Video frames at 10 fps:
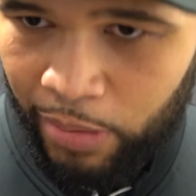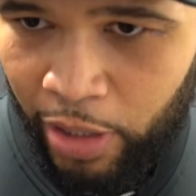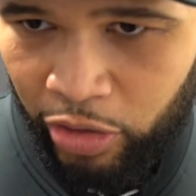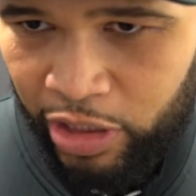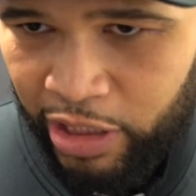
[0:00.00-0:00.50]
and
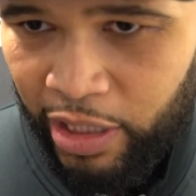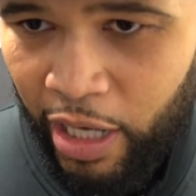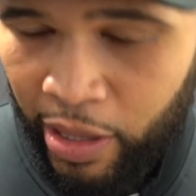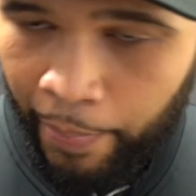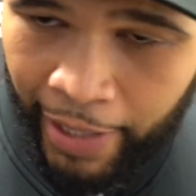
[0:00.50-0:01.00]
boxing is
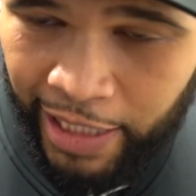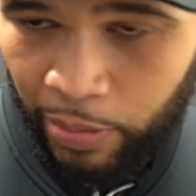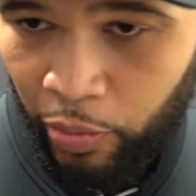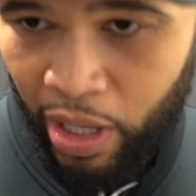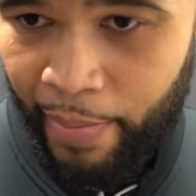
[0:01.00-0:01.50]
the place to
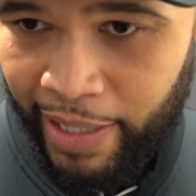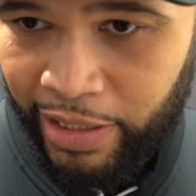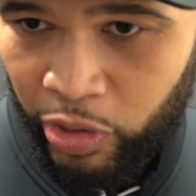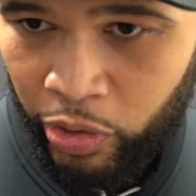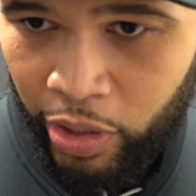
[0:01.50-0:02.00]
put them
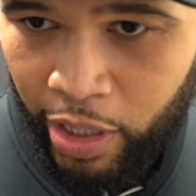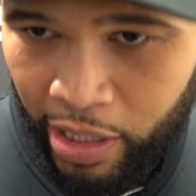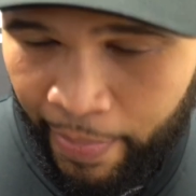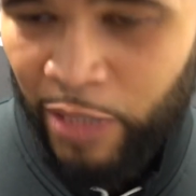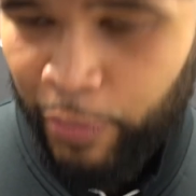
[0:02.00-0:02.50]
into
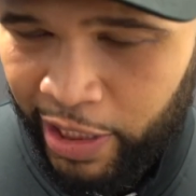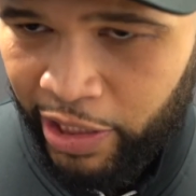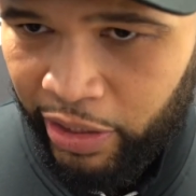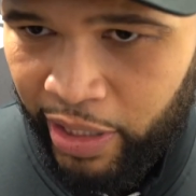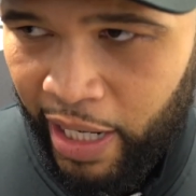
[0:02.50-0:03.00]
the best
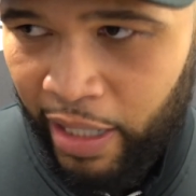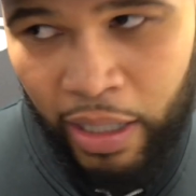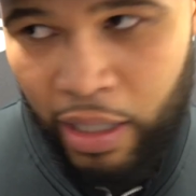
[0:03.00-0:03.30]
position, then